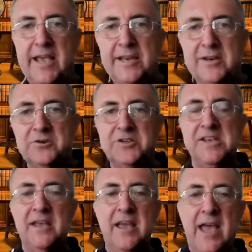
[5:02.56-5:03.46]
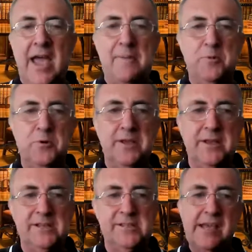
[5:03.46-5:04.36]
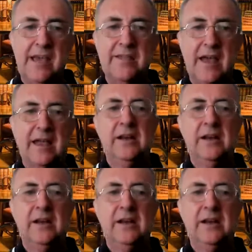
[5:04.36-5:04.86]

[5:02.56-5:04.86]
editing and putting it together.